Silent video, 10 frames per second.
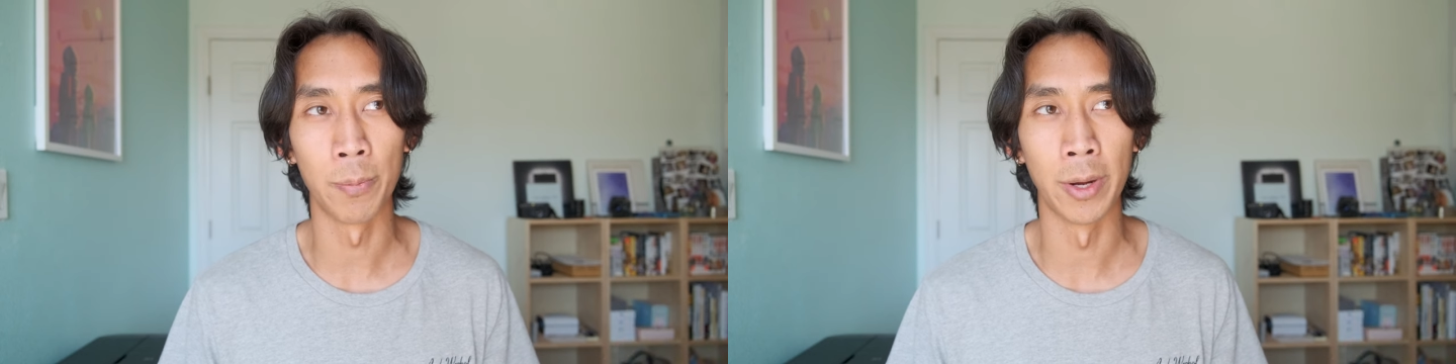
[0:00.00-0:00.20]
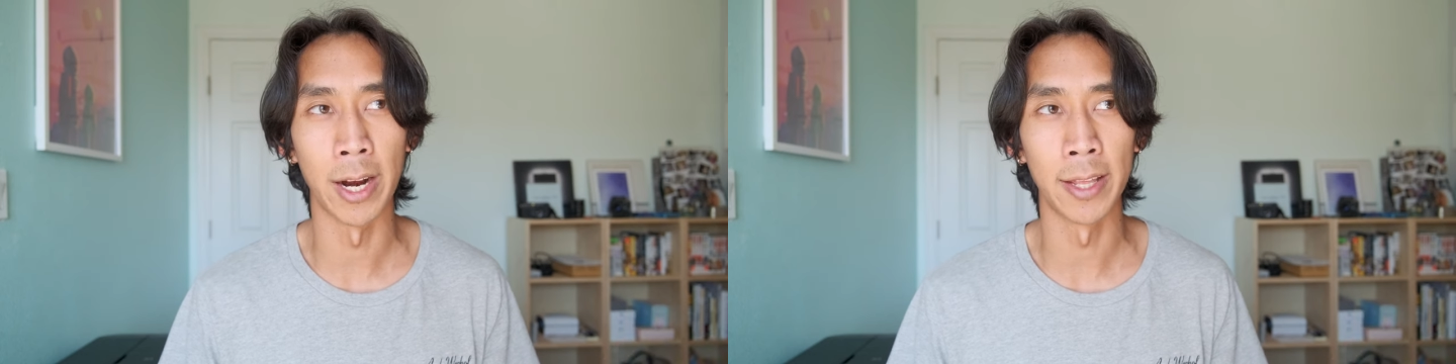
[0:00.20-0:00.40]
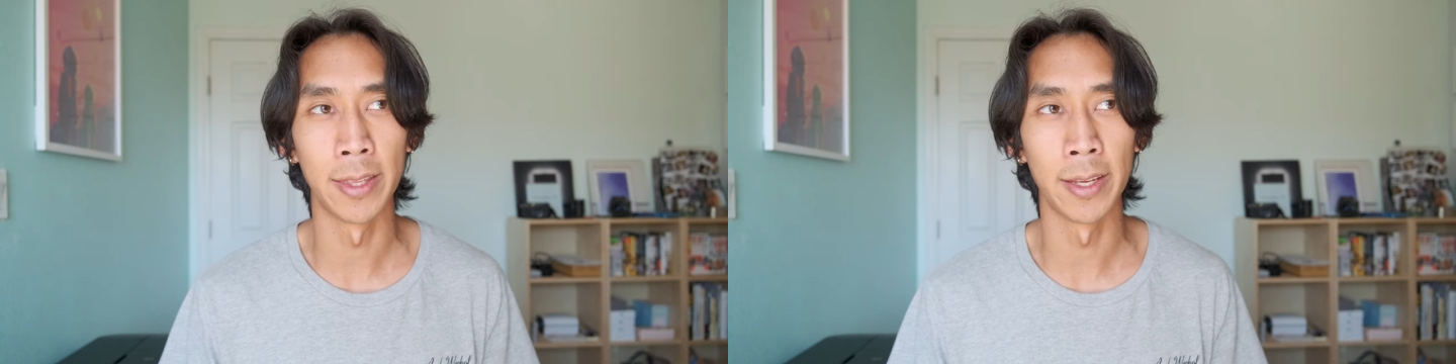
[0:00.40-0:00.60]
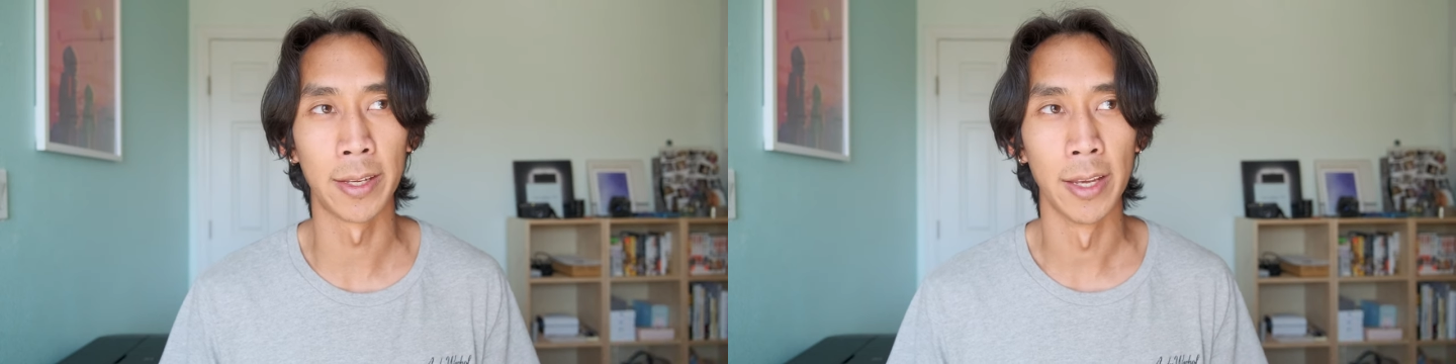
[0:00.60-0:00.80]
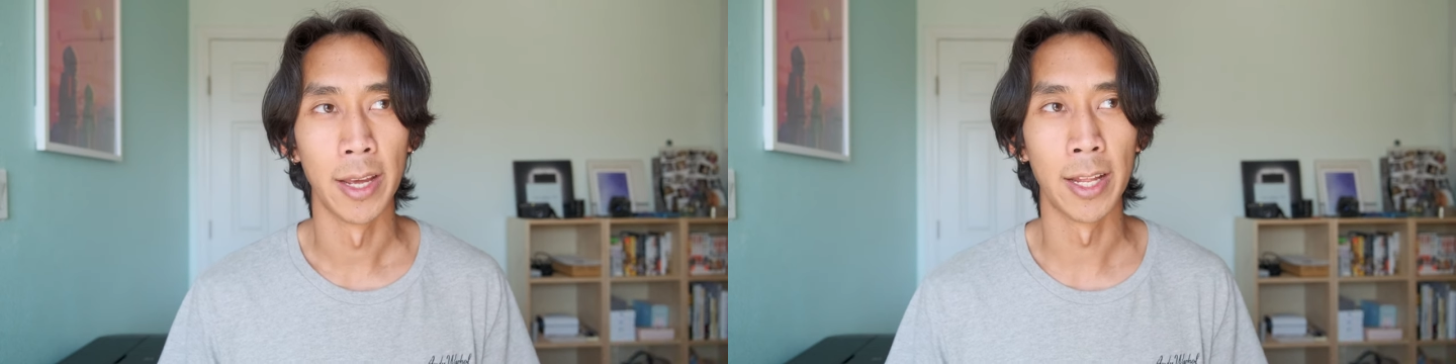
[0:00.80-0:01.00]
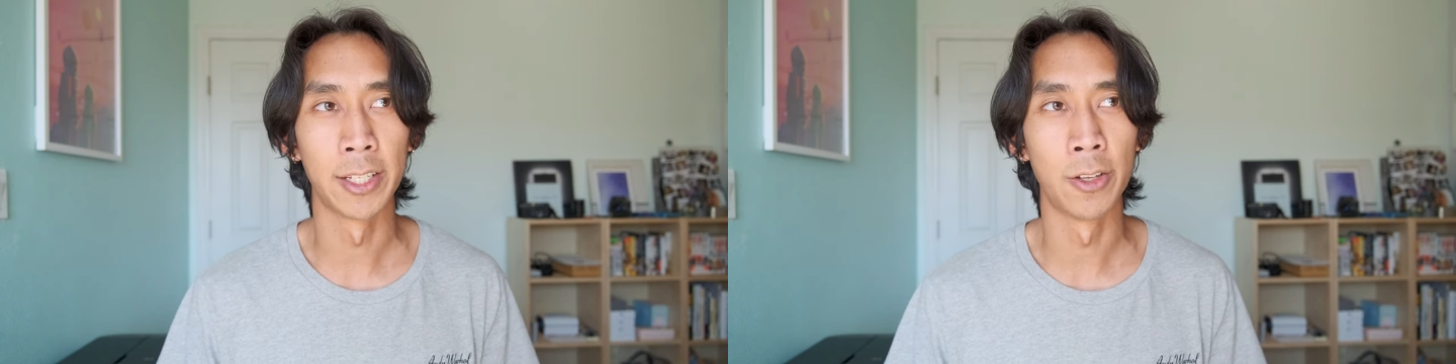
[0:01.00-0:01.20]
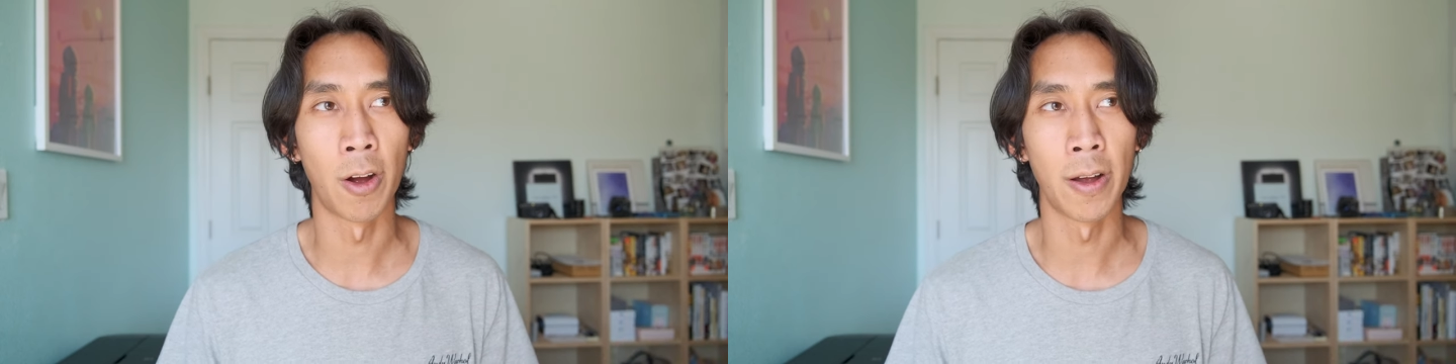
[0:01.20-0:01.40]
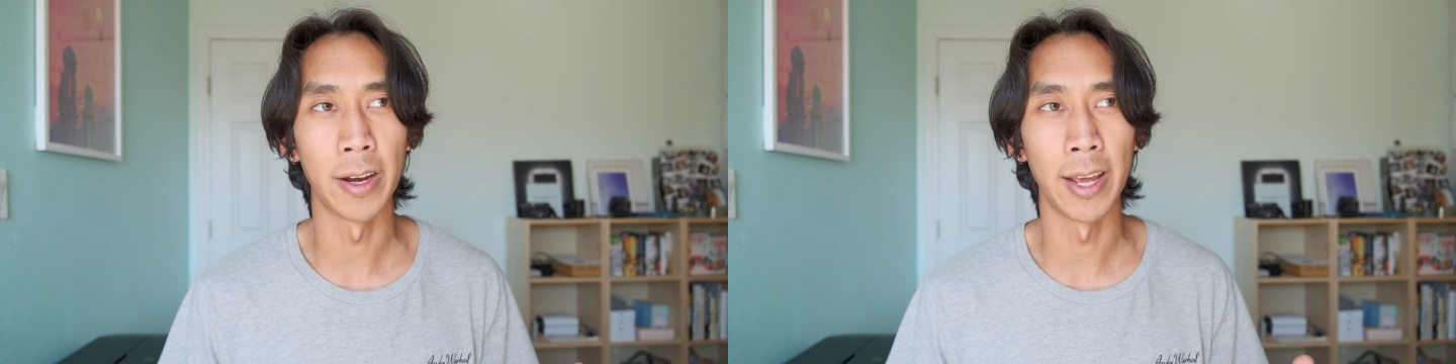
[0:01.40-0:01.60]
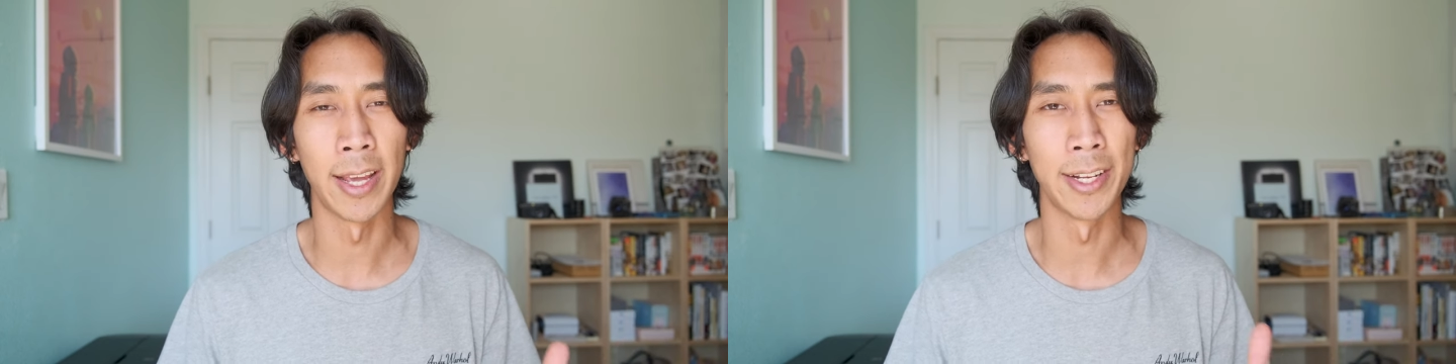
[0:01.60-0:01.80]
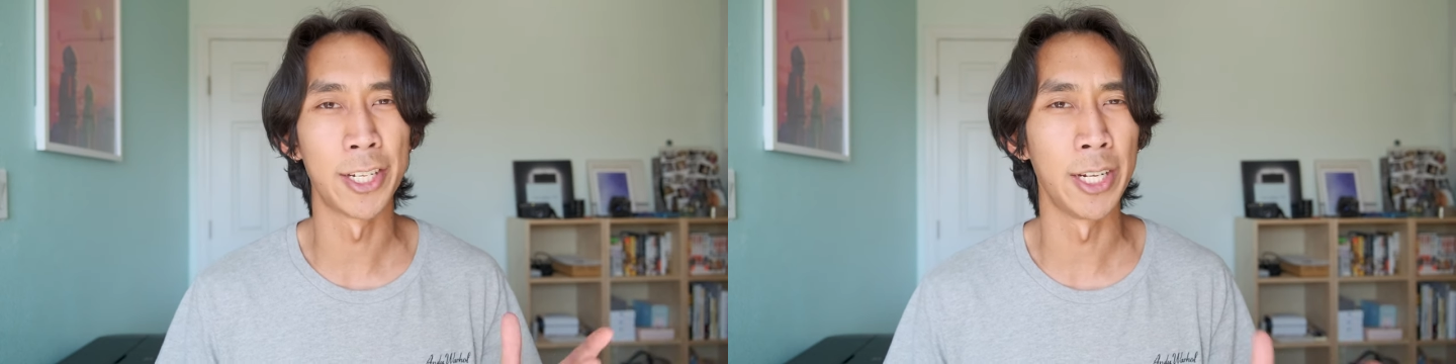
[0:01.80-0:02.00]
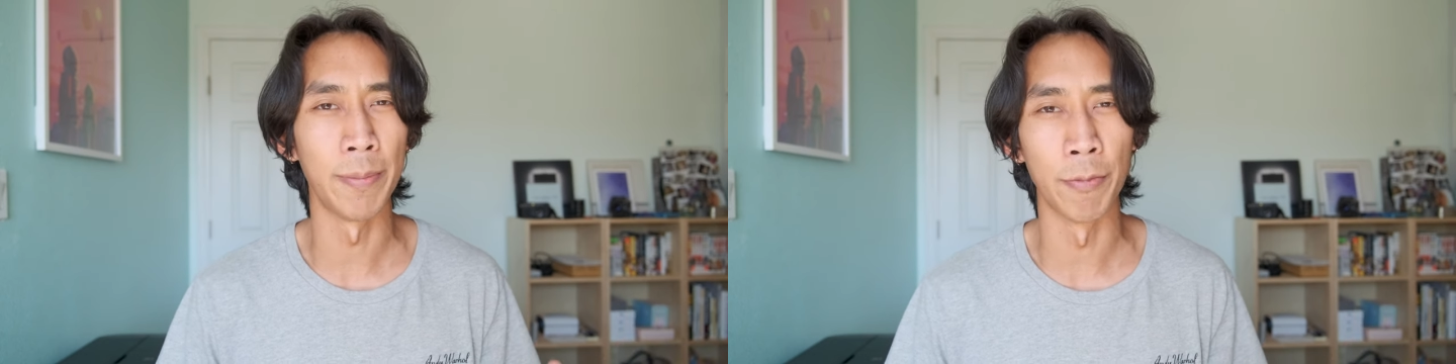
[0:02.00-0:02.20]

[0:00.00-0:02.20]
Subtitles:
but I think it's not a cheap